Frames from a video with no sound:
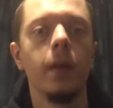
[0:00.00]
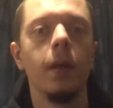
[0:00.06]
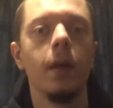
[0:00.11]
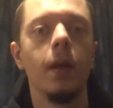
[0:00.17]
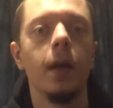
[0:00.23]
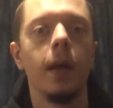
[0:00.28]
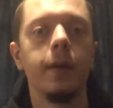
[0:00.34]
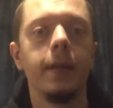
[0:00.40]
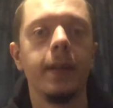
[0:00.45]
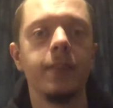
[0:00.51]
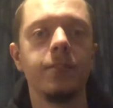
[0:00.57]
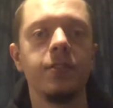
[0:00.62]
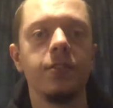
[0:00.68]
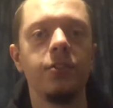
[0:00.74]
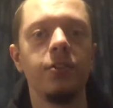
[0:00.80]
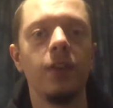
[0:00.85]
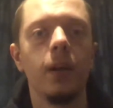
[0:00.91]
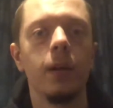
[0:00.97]
And there's
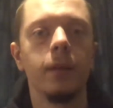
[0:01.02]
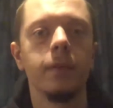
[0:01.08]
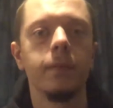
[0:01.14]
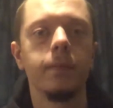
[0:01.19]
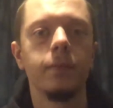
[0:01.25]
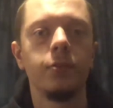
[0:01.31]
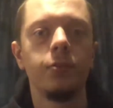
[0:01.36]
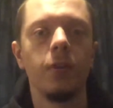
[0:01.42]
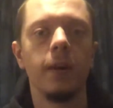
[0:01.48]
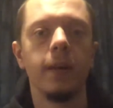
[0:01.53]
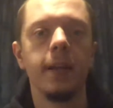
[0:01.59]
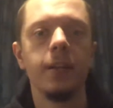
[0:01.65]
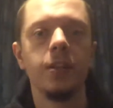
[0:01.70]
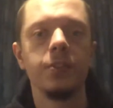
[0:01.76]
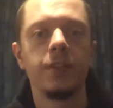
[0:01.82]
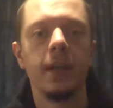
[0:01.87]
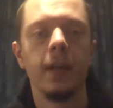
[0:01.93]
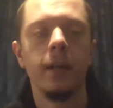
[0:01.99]
this young
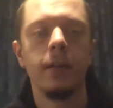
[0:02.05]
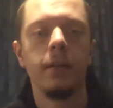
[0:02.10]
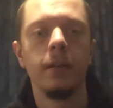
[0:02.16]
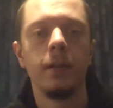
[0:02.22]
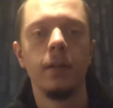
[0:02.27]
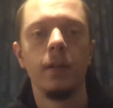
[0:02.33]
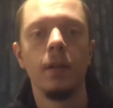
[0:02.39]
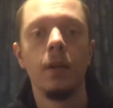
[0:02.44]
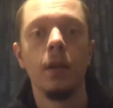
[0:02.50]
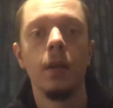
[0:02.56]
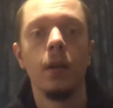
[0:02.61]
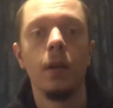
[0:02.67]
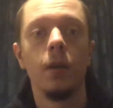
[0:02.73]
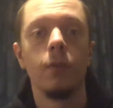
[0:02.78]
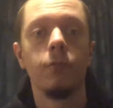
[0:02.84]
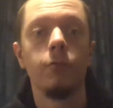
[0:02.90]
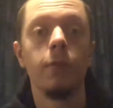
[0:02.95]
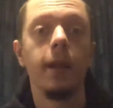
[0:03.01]
Chinese kid,
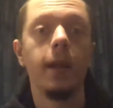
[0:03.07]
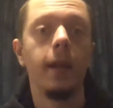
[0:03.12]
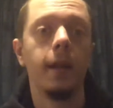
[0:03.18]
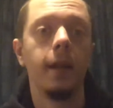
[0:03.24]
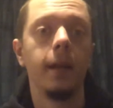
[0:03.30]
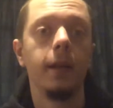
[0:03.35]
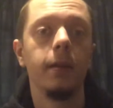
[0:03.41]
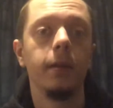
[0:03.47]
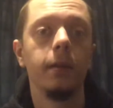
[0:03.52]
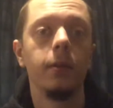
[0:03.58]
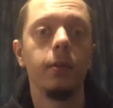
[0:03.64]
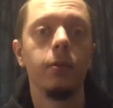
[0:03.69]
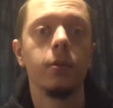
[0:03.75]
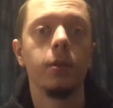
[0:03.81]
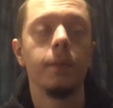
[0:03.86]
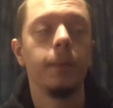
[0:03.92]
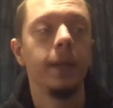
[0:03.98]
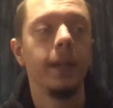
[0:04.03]
really, who
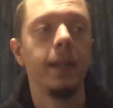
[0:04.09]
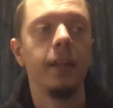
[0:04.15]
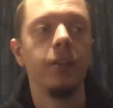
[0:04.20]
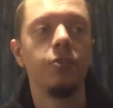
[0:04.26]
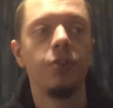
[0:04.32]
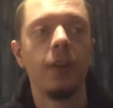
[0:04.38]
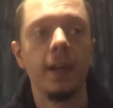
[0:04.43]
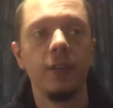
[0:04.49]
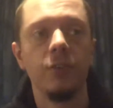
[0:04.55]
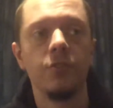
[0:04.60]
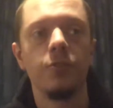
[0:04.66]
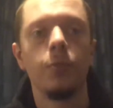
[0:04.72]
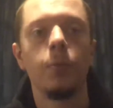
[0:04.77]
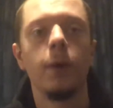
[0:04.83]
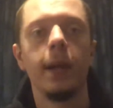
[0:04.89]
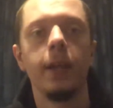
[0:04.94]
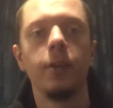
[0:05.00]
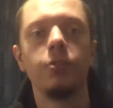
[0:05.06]
completely changed the
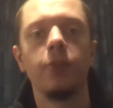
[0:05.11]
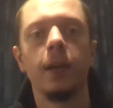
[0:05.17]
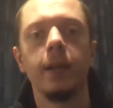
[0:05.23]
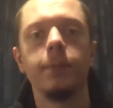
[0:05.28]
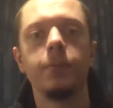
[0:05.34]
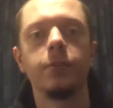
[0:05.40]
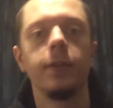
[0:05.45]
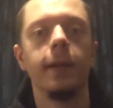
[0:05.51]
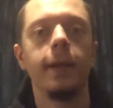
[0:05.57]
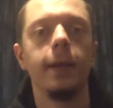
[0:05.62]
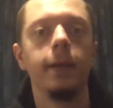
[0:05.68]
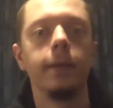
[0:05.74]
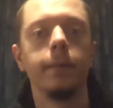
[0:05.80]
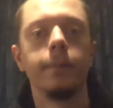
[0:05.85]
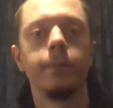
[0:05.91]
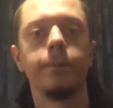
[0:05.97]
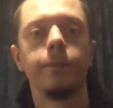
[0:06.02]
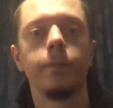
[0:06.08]
way James Lee
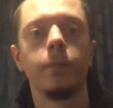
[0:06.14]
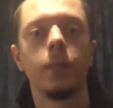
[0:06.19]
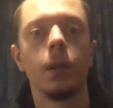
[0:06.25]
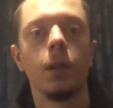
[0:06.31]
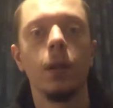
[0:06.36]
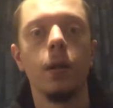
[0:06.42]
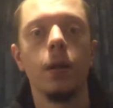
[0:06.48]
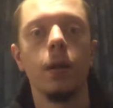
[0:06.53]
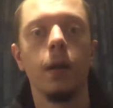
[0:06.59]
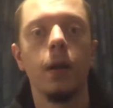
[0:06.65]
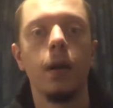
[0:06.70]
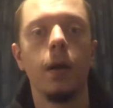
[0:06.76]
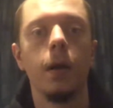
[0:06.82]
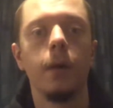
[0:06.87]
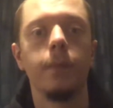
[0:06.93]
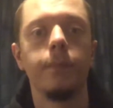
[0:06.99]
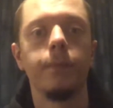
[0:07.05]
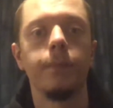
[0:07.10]

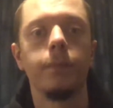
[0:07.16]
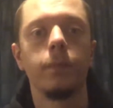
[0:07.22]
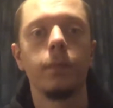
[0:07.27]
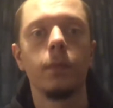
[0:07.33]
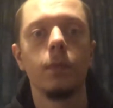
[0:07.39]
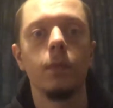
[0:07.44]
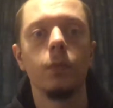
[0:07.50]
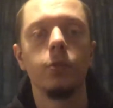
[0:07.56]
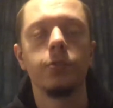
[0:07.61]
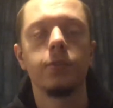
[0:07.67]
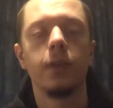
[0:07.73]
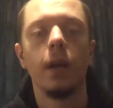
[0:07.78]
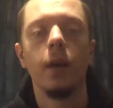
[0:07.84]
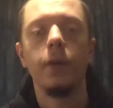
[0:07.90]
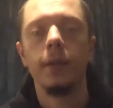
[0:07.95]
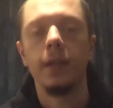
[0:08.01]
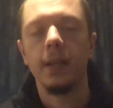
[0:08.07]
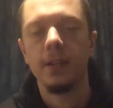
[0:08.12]
was
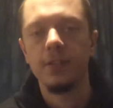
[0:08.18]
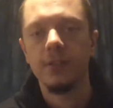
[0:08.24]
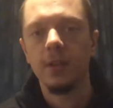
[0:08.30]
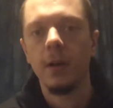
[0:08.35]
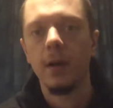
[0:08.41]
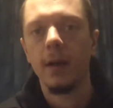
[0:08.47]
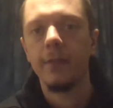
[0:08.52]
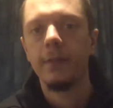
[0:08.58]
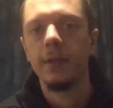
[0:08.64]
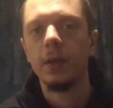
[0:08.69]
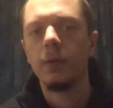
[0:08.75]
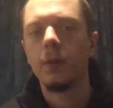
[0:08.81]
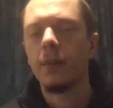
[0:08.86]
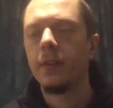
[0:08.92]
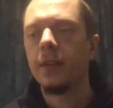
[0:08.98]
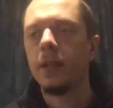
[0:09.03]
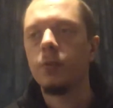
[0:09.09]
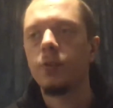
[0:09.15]
going in his life. I
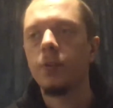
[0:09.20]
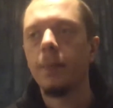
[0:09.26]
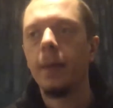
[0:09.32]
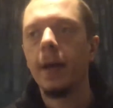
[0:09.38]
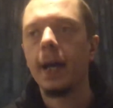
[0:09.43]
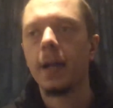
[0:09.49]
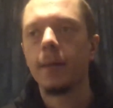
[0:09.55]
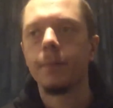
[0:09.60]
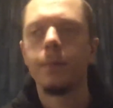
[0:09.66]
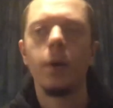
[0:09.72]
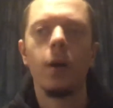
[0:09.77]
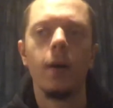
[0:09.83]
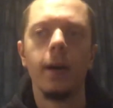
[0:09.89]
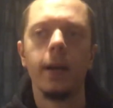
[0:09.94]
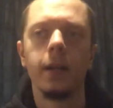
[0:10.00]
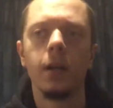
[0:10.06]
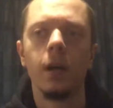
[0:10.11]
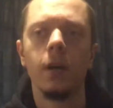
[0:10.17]
think he was a Pak
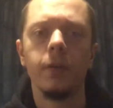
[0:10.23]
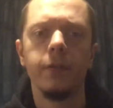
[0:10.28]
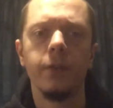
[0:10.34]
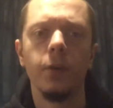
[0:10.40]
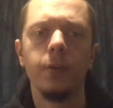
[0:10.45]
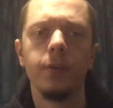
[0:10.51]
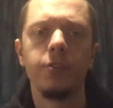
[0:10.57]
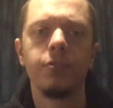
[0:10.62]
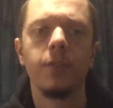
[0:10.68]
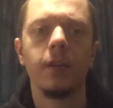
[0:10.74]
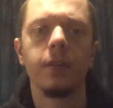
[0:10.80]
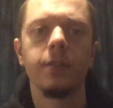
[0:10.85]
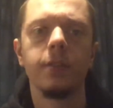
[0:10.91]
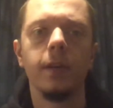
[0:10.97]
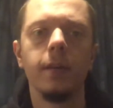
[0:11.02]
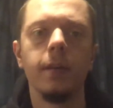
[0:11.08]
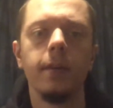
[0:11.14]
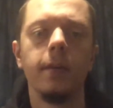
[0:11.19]
Mai Kung Fu
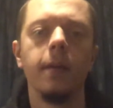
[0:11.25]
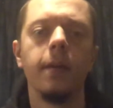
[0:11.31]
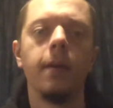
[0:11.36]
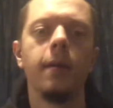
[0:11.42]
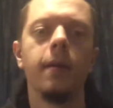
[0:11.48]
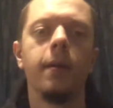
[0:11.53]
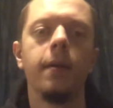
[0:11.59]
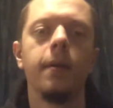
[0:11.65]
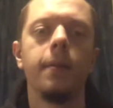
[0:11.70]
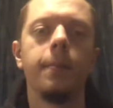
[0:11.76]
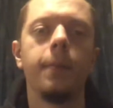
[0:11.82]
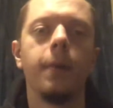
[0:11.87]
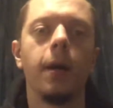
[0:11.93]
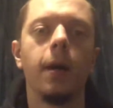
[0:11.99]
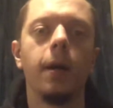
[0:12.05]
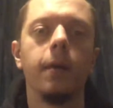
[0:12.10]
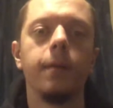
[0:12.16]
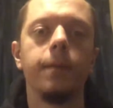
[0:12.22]
instructor,
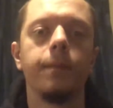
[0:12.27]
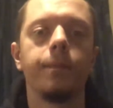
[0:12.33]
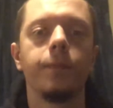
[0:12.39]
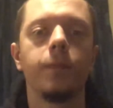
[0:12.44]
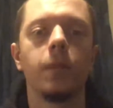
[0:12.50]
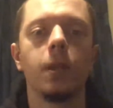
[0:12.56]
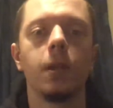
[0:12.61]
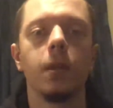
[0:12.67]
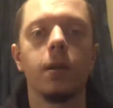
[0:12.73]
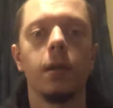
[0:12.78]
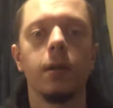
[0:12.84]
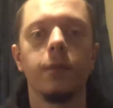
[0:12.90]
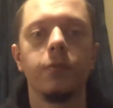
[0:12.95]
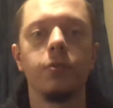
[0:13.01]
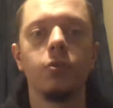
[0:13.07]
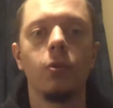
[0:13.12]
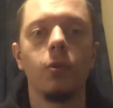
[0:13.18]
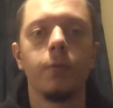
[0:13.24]
but kind of
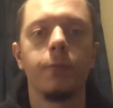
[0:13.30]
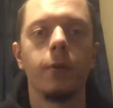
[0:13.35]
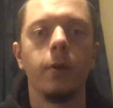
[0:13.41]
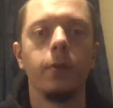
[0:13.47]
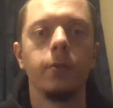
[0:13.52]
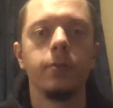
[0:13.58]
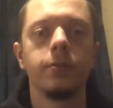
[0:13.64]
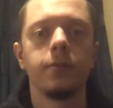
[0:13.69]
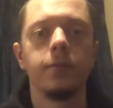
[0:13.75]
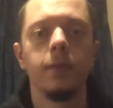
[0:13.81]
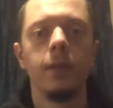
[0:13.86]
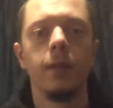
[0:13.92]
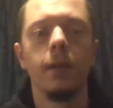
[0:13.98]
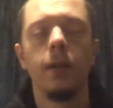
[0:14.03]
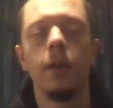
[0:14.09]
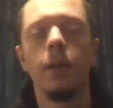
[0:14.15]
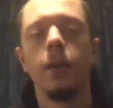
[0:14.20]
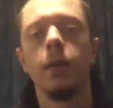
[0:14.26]
saw Bruce,
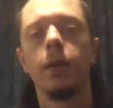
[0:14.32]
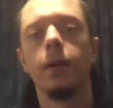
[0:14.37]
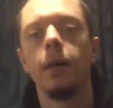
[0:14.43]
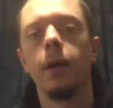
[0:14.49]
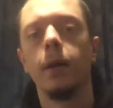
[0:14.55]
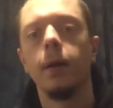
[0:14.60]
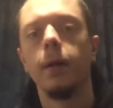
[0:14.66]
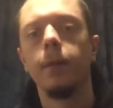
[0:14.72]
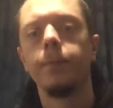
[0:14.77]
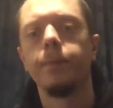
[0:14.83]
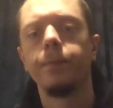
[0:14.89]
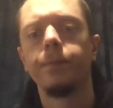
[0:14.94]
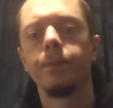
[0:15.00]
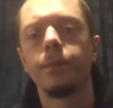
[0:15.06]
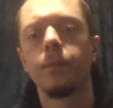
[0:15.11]
and